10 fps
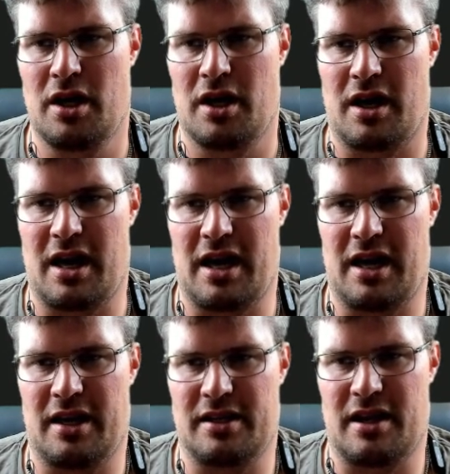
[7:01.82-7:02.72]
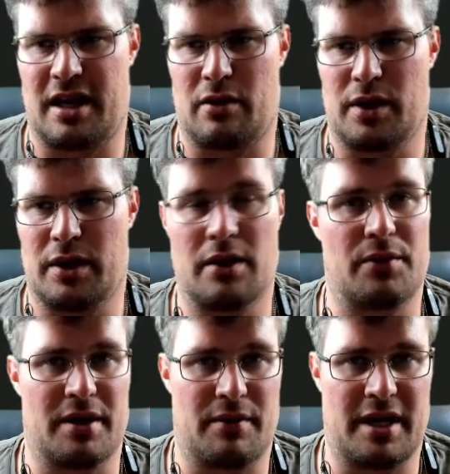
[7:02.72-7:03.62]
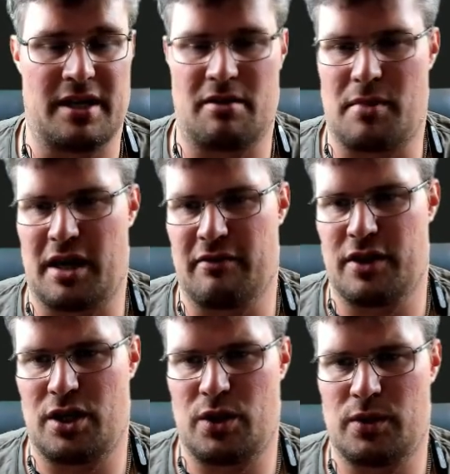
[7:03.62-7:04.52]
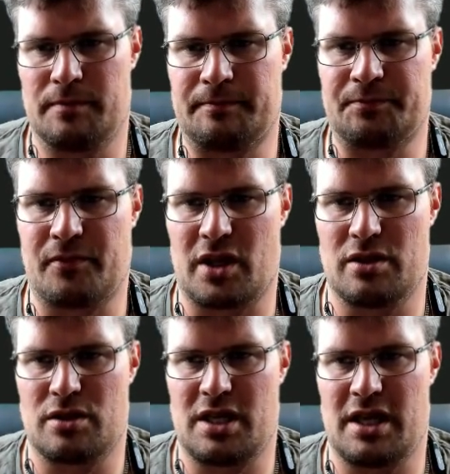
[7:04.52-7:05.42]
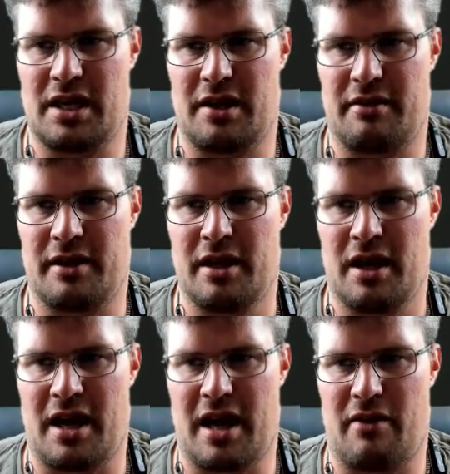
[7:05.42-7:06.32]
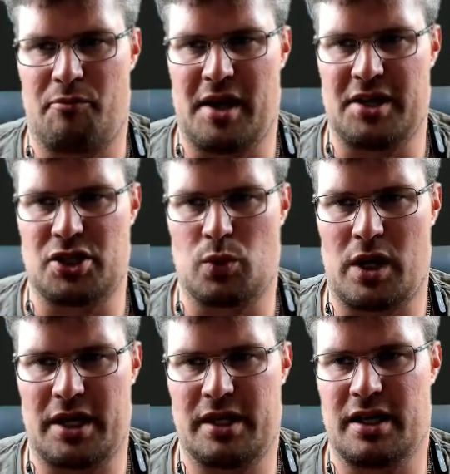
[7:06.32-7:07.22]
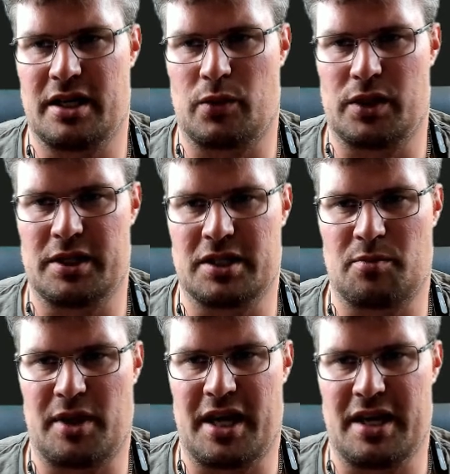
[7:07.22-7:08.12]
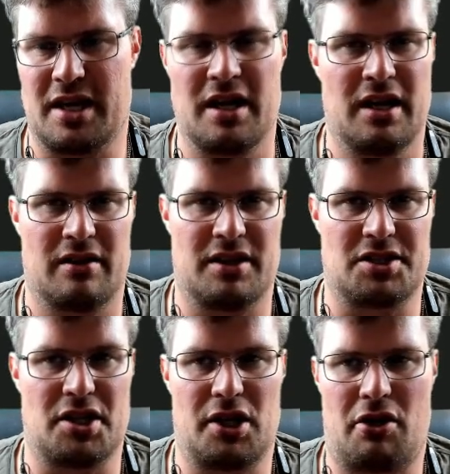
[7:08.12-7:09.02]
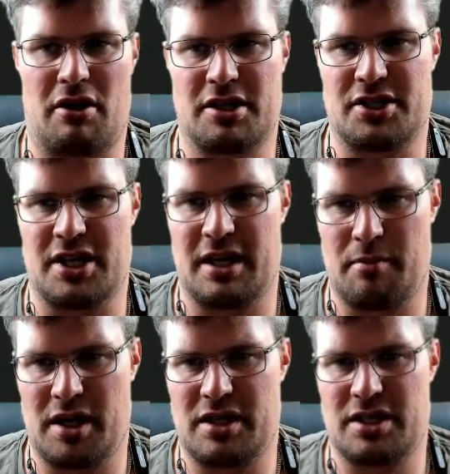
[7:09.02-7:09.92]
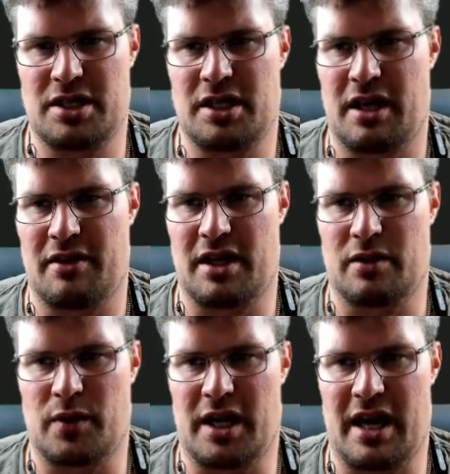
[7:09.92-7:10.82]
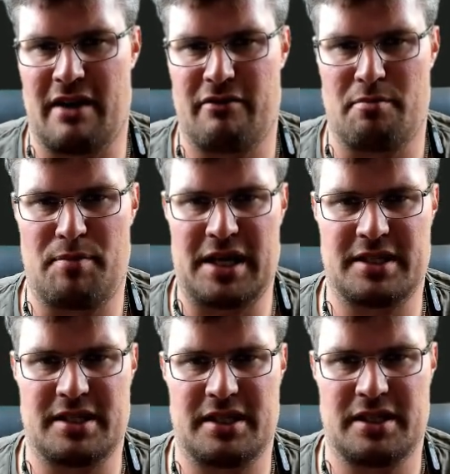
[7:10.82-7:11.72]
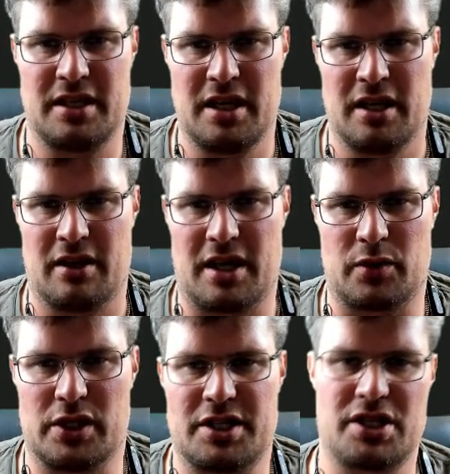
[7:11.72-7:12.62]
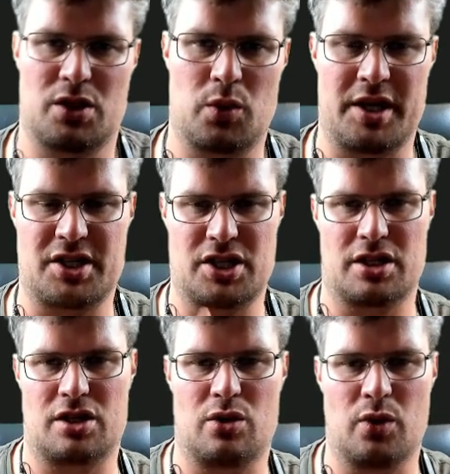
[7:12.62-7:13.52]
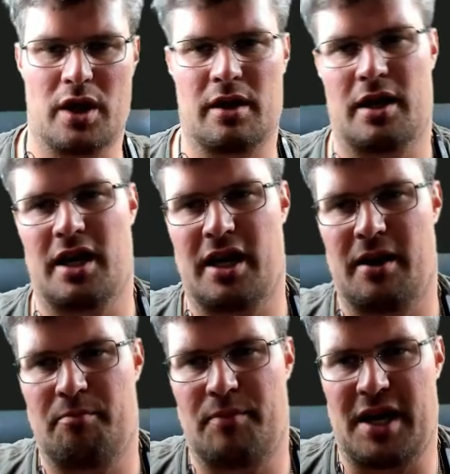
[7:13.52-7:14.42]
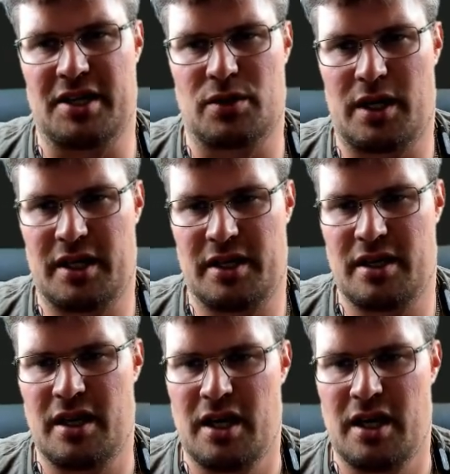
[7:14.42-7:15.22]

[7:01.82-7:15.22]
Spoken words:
and then I will re-render my view. You see here I have page one, it will display this large image, and then it will have a button that will switch to page one.